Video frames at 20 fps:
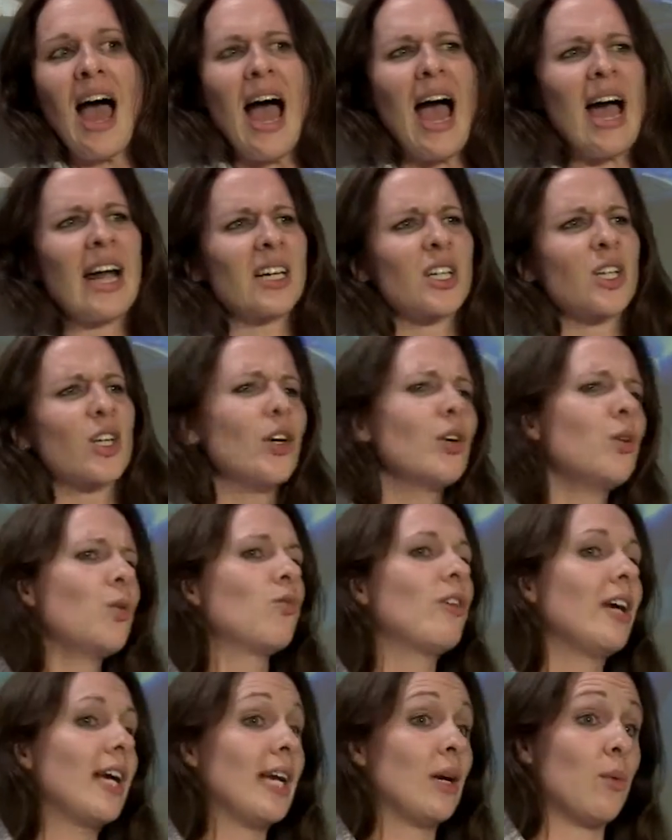and
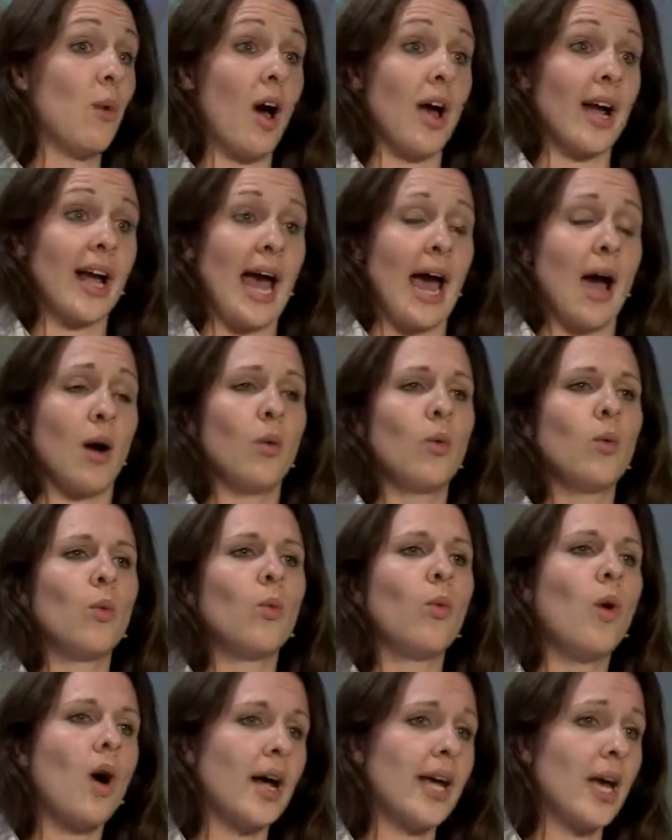couldn't really work out
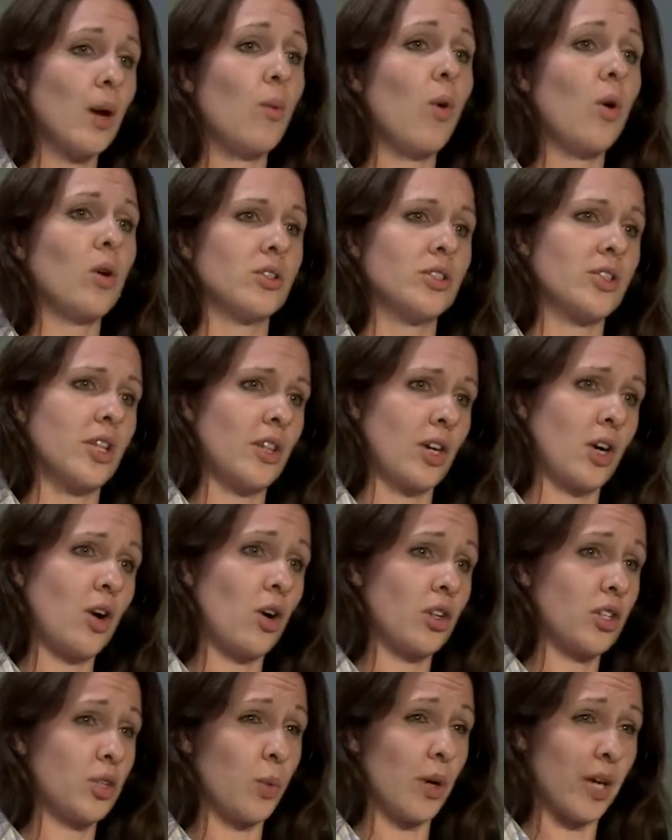why it was that the
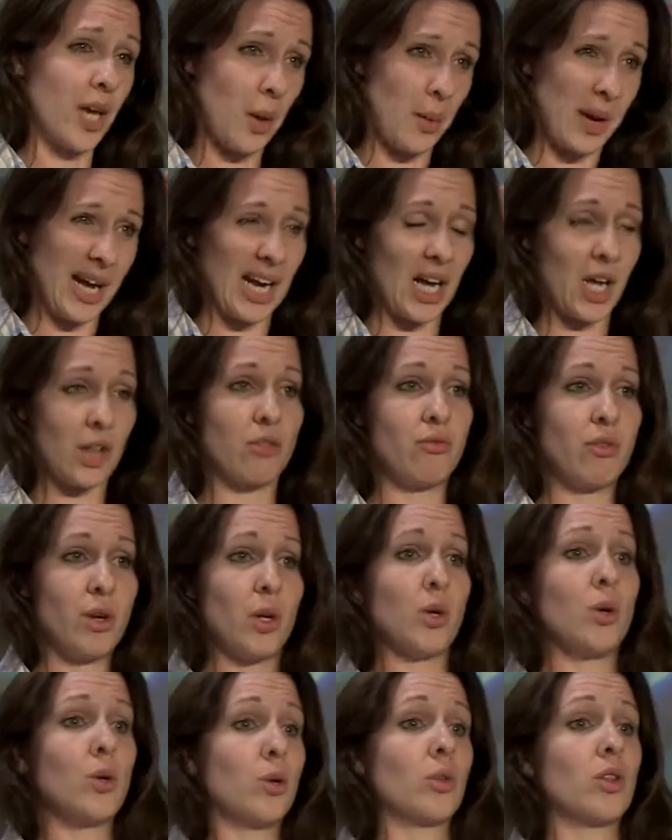costs were going
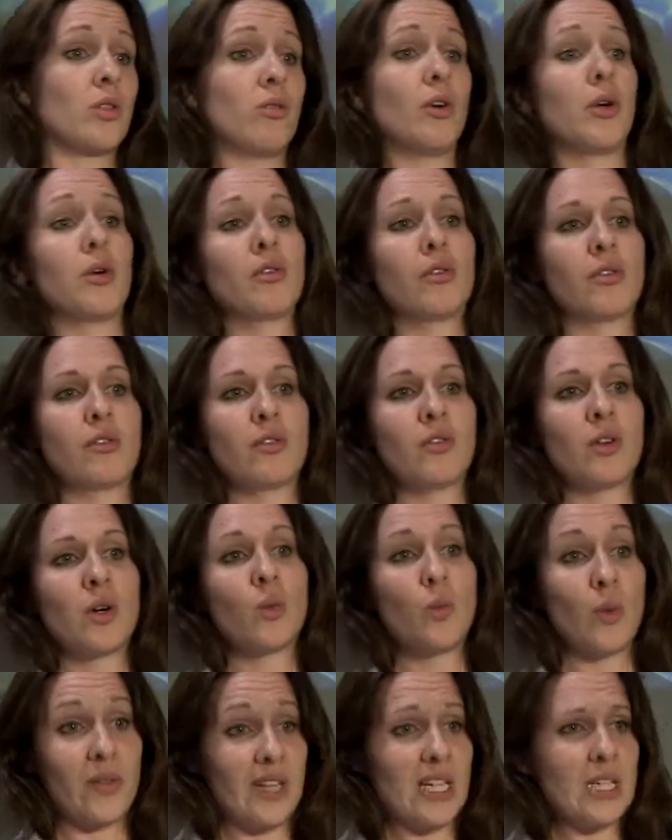through the roof
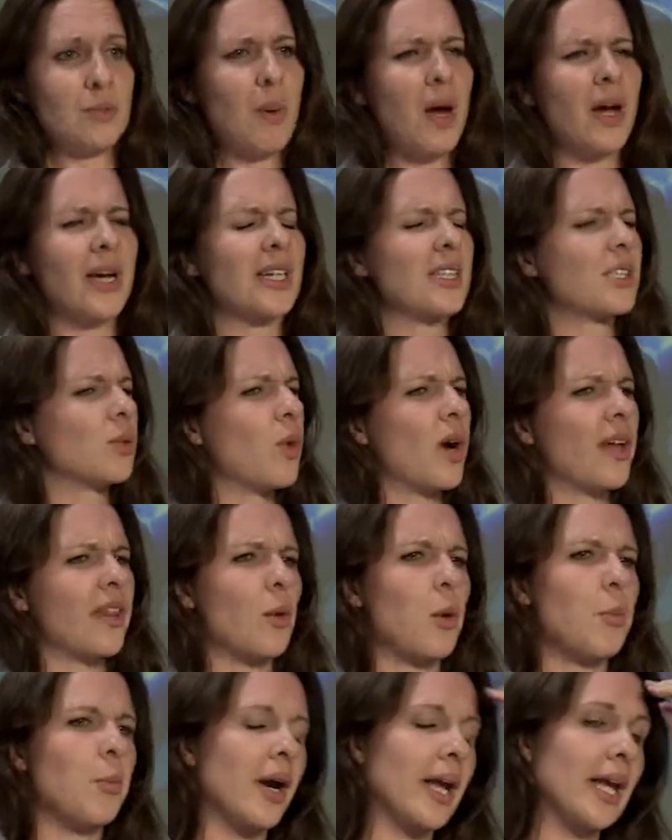with these bikes and why
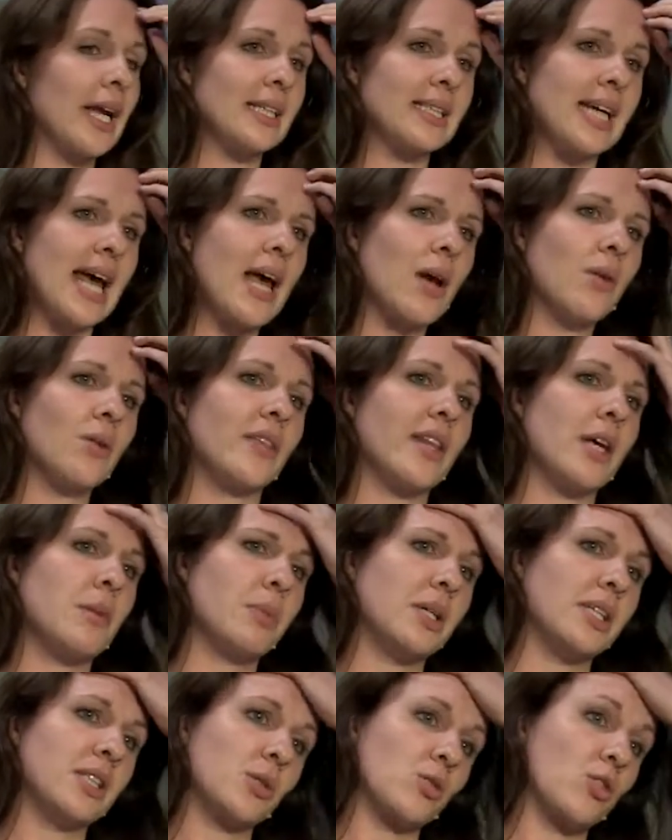they were breaking down and there'd
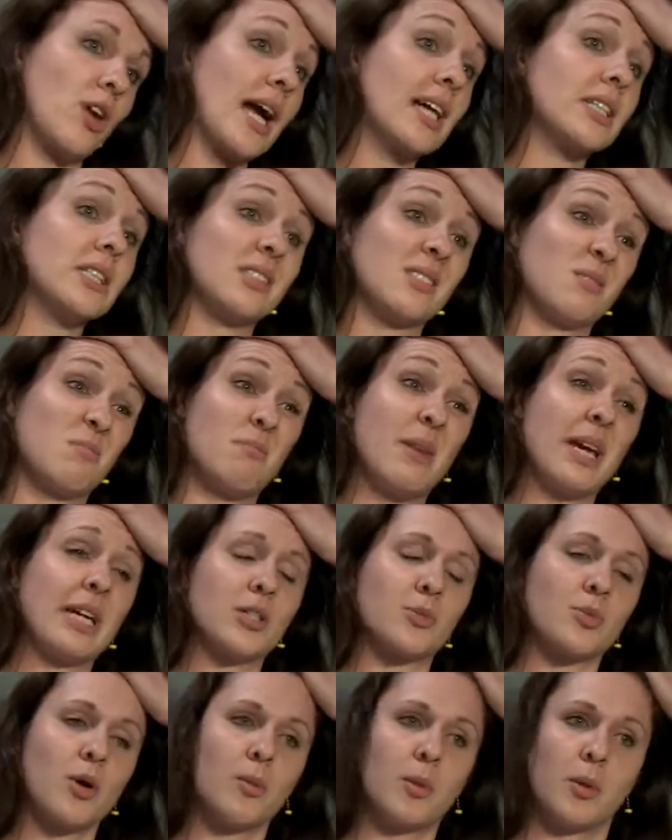been some crashes and
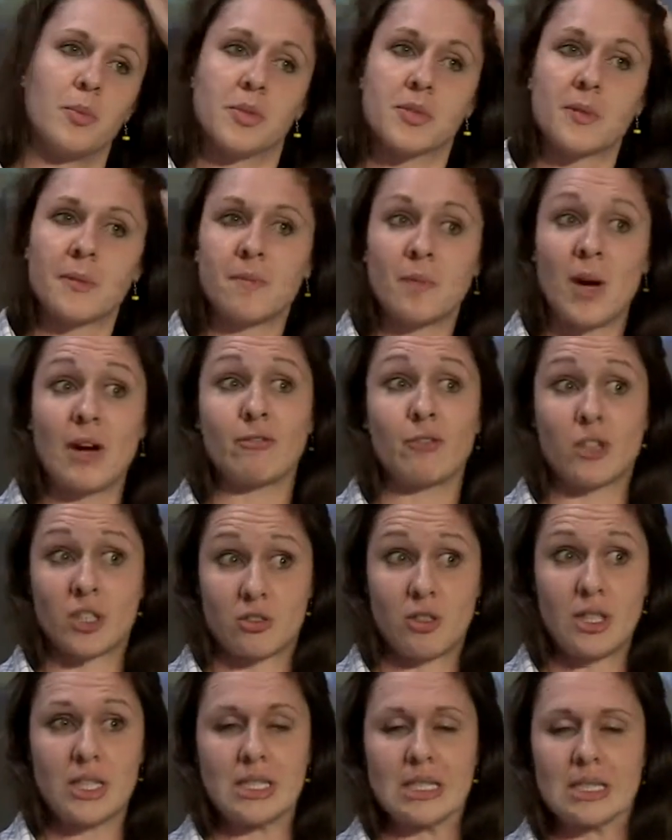major problems and
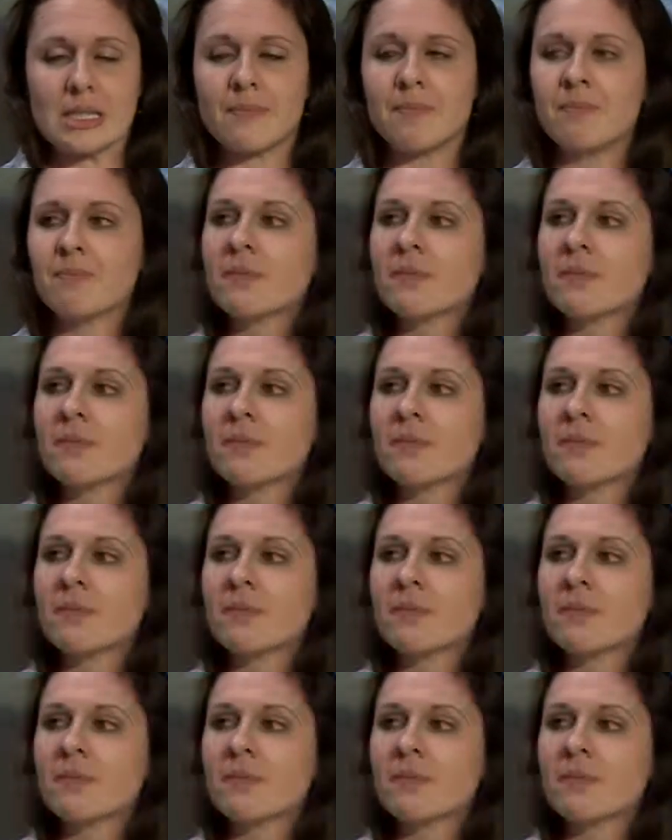frustrations.